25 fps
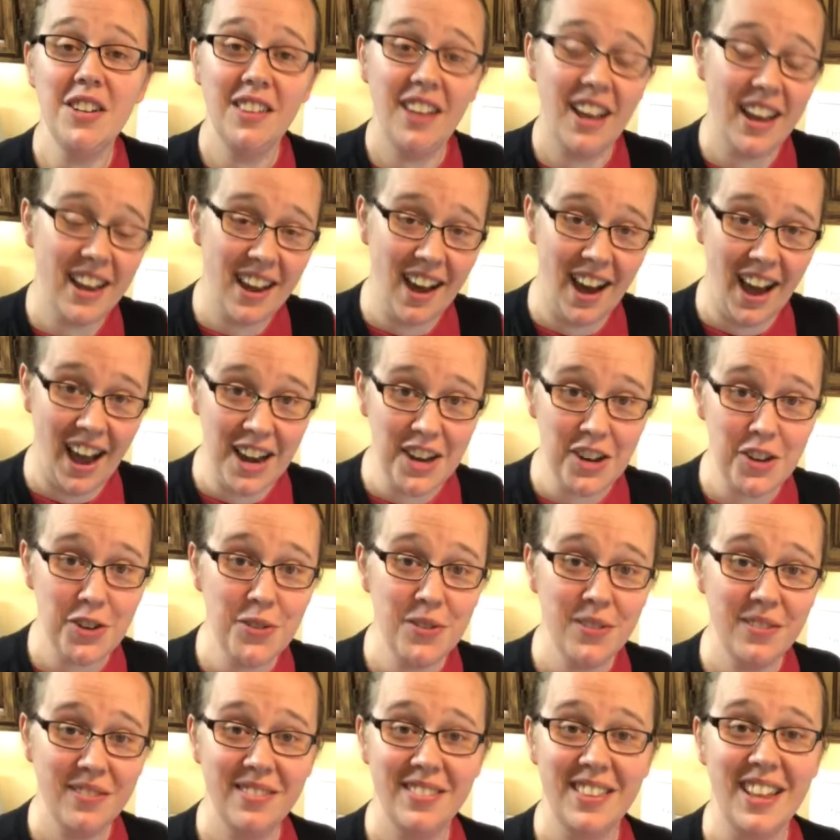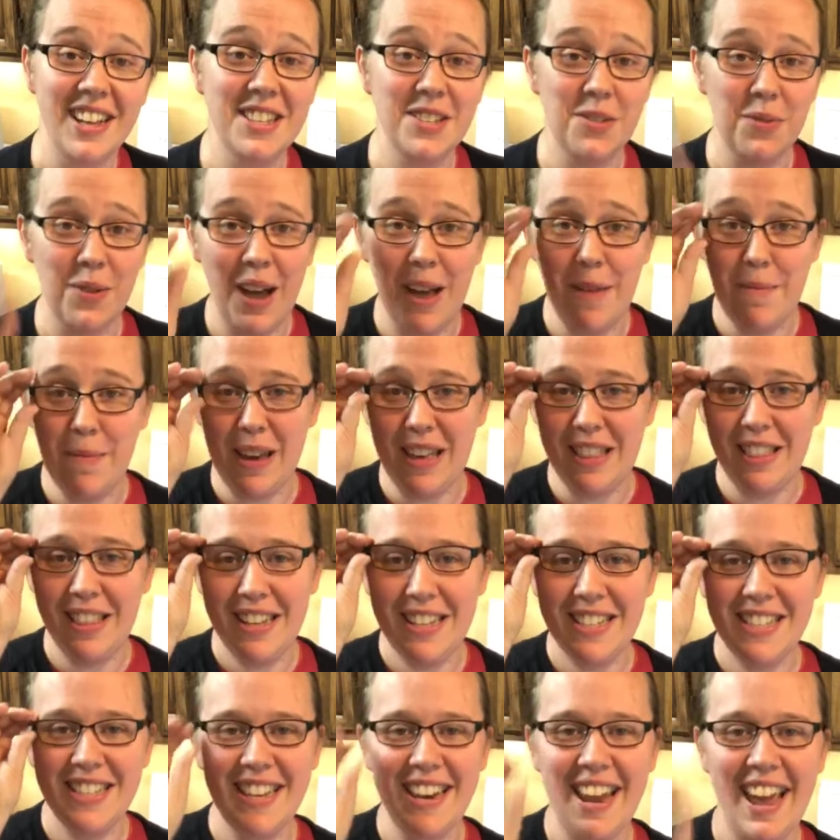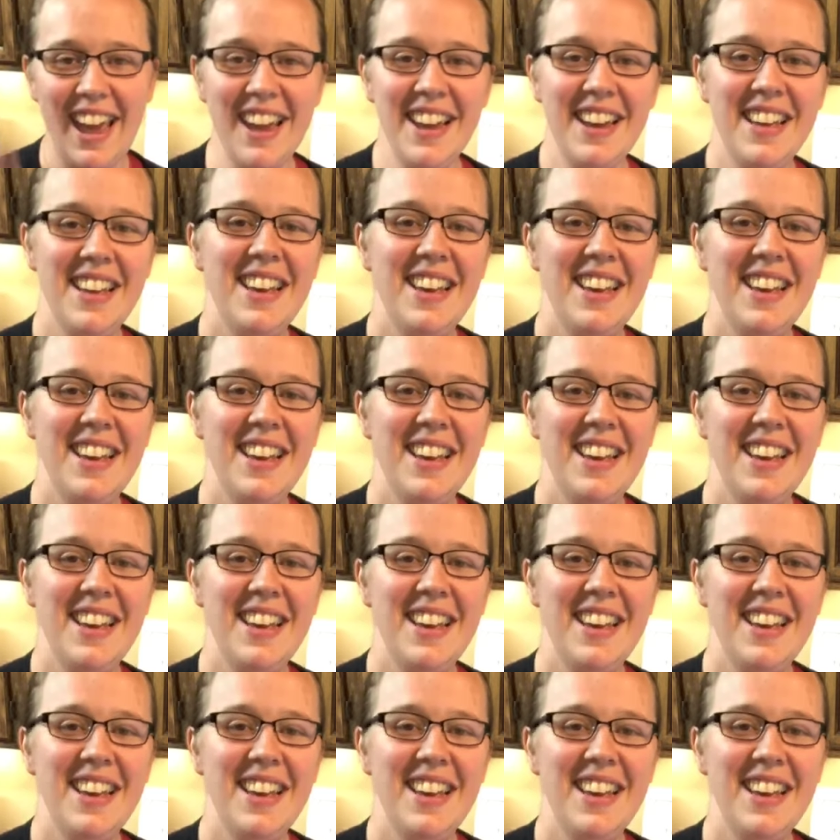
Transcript: like I do, that's why I made these today,